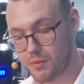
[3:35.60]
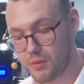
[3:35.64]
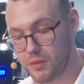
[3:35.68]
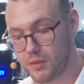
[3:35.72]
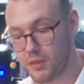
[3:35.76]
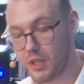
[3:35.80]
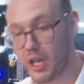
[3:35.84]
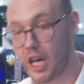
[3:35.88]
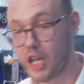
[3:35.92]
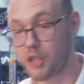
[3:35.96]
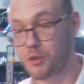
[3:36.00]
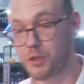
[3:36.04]

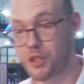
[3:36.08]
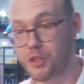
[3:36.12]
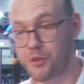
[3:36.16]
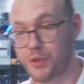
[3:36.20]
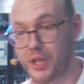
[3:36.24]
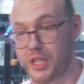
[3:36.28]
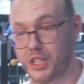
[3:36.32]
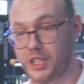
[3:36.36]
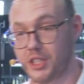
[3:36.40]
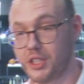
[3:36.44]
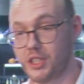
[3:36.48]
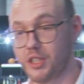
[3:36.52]
As
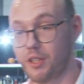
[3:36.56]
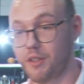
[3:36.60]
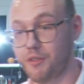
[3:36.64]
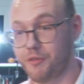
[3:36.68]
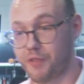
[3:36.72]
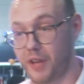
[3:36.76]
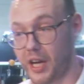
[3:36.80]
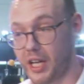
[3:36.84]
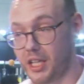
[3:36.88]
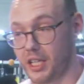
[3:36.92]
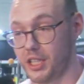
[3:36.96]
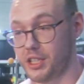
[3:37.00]
restrictions
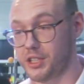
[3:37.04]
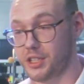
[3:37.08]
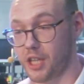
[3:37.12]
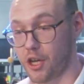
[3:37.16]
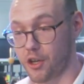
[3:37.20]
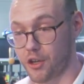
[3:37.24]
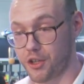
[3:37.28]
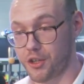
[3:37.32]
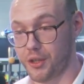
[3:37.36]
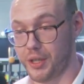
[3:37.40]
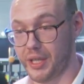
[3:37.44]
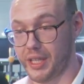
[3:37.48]
finally started
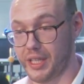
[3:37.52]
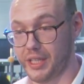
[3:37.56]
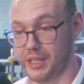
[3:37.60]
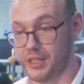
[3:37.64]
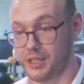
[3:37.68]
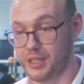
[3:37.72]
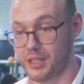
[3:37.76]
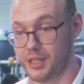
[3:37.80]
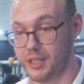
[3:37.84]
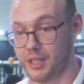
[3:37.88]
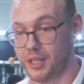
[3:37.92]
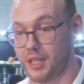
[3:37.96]
to ease,
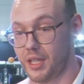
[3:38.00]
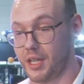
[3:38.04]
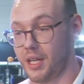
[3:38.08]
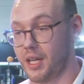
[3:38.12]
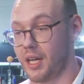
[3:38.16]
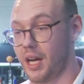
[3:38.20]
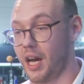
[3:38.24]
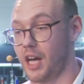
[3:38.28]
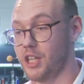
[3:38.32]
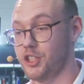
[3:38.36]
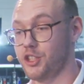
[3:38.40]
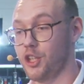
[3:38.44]

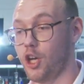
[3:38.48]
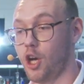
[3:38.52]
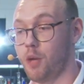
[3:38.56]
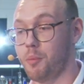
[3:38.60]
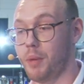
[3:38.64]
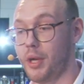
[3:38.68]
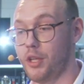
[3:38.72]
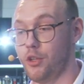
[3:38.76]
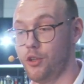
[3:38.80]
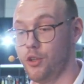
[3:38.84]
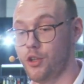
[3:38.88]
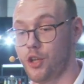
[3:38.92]
I saw my
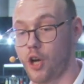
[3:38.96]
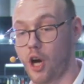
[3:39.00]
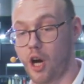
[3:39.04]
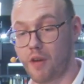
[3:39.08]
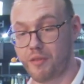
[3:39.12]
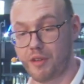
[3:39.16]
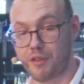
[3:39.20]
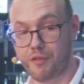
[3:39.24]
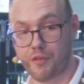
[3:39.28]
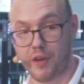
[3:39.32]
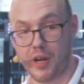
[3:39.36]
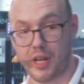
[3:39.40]
new coffee
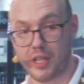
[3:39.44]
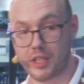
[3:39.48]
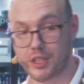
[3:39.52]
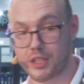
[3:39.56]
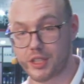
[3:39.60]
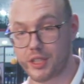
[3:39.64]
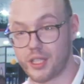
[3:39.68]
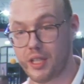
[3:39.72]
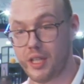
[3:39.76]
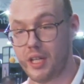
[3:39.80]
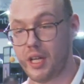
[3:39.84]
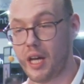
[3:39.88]
friends
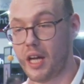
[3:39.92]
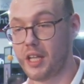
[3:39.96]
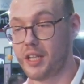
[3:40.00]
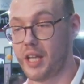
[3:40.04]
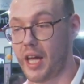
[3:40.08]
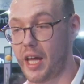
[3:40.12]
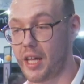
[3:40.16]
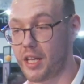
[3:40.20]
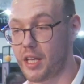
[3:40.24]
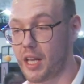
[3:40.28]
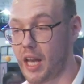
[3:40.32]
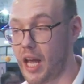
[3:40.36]

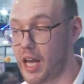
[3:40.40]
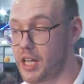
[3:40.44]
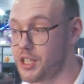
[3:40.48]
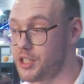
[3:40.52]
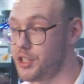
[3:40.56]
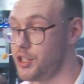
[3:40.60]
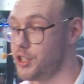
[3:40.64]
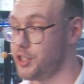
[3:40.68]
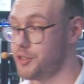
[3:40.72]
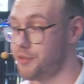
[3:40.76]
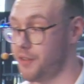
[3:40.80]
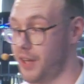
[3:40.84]
attend last
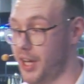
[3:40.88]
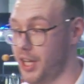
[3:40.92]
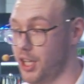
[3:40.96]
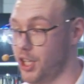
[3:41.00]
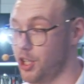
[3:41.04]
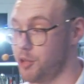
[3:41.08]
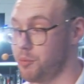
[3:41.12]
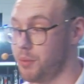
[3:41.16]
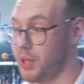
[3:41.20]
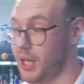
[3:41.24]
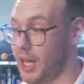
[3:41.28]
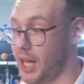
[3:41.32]
year's final in
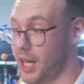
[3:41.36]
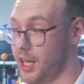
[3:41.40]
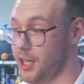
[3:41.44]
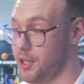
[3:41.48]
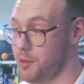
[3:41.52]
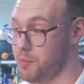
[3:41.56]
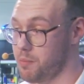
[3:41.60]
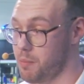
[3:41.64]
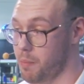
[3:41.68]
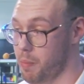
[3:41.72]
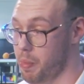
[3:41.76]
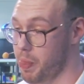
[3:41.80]
Milan.
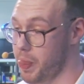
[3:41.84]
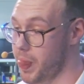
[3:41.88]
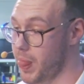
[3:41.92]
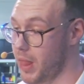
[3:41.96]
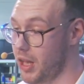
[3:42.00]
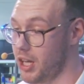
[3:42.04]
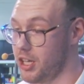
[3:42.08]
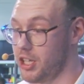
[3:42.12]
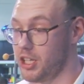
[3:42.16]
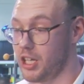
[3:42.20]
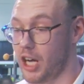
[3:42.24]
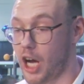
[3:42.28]

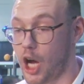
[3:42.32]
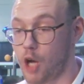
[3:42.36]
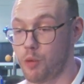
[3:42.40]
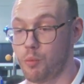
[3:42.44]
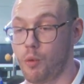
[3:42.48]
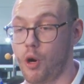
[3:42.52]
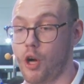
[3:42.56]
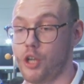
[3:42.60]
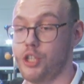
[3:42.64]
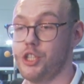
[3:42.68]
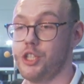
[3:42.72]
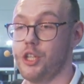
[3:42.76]
I
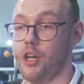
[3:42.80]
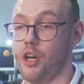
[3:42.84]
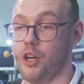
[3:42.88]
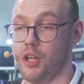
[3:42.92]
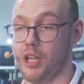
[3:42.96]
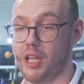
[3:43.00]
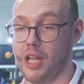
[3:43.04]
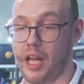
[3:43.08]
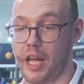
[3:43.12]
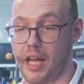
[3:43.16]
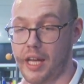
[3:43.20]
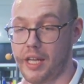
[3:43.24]
watched
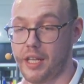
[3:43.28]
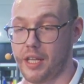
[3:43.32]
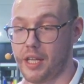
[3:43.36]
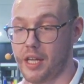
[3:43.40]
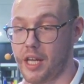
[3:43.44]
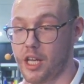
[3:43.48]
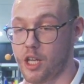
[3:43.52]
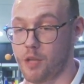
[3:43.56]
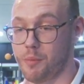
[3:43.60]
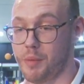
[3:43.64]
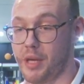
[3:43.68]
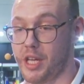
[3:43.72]
online in
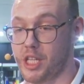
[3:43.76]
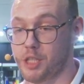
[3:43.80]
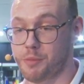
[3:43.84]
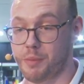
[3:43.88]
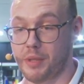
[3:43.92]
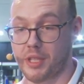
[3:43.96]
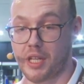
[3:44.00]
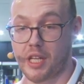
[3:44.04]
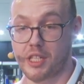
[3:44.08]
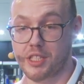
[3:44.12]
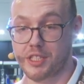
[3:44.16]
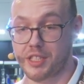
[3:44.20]
amazement
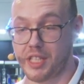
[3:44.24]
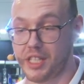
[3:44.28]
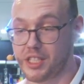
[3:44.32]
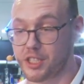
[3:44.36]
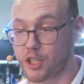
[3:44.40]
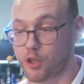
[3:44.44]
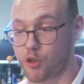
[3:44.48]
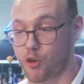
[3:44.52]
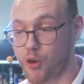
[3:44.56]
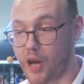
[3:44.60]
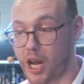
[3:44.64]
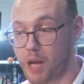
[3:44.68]
as these
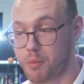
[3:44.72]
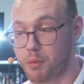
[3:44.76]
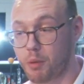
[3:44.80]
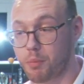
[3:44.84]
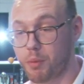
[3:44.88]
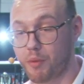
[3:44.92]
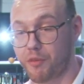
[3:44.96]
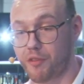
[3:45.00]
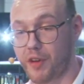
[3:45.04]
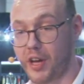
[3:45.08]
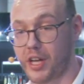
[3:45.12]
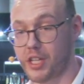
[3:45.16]
incredible
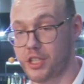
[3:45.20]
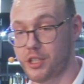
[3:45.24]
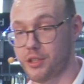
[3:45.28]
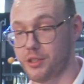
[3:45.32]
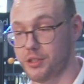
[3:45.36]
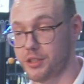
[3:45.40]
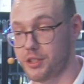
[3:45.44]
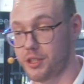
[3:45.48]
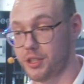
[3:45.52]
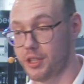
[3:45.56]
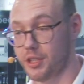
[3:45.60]
professionals